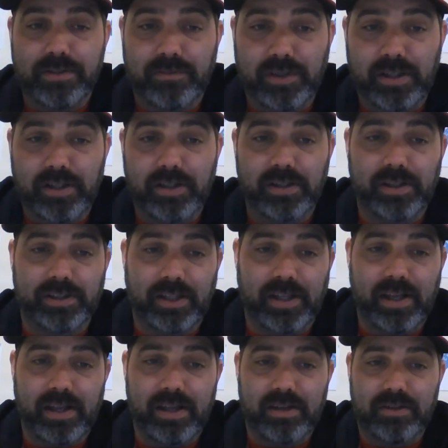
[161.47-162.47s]
if they hit like they
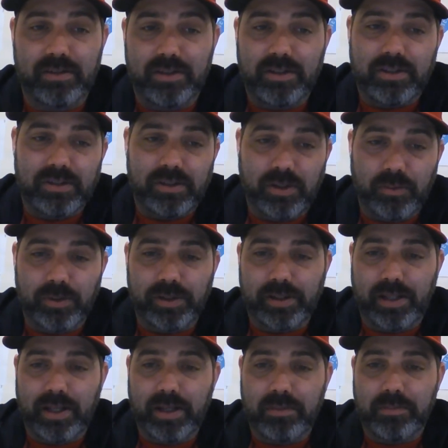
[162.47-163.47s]
can, they'll win the
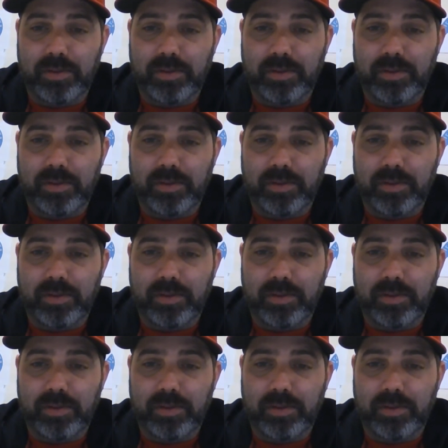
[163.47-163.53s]
game.